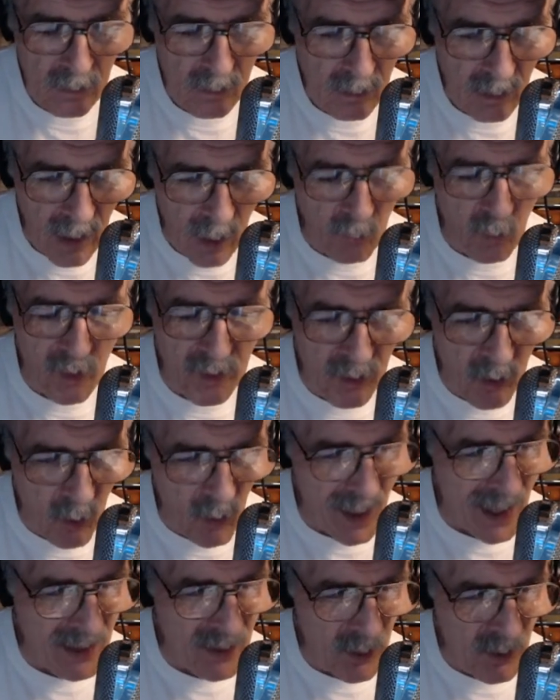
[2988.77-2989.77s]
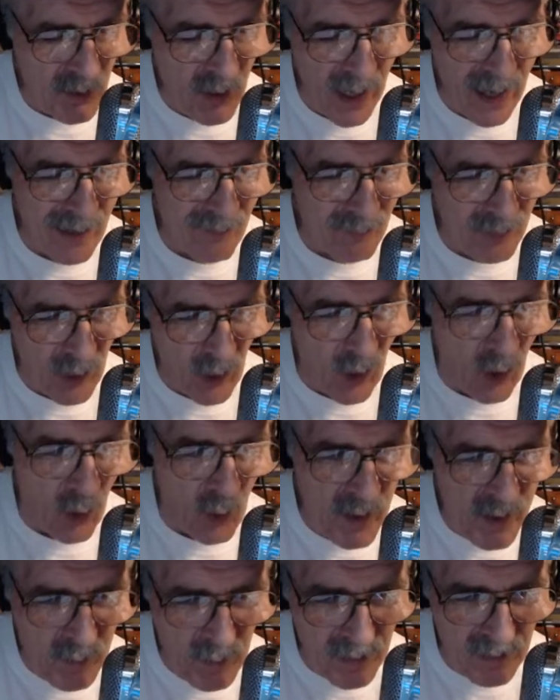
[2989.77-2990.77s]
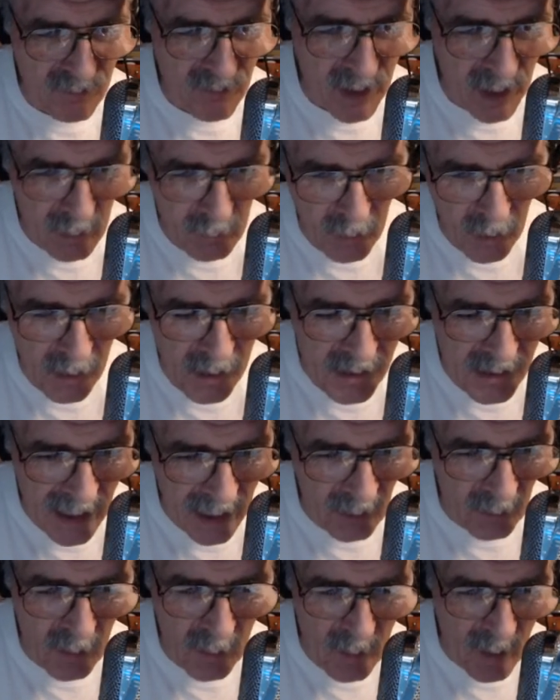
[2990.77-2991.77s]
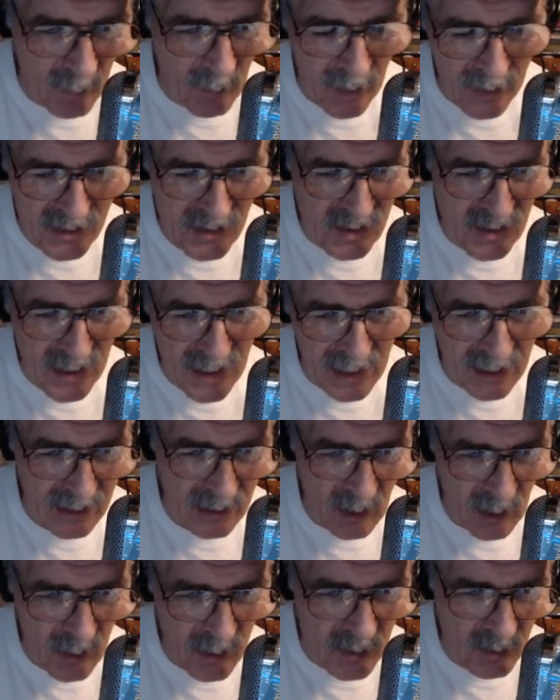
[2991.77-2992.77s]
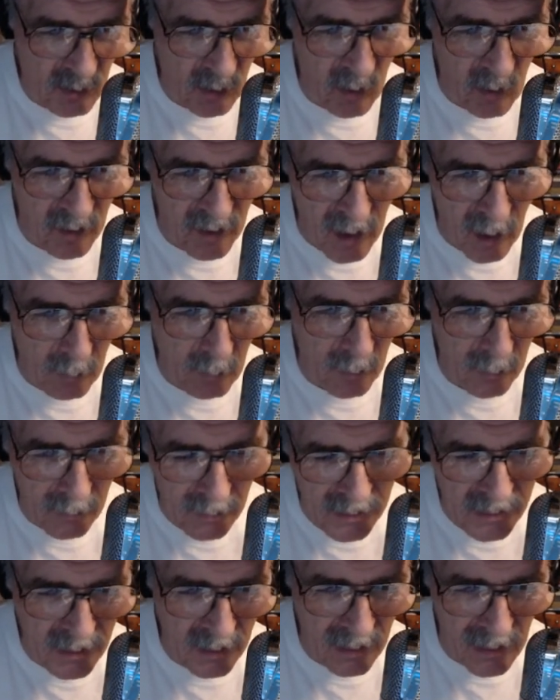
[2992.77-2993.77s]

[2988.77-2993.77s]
I'm wondering why those haven't always been available, because I don't remember seeing those growing up until I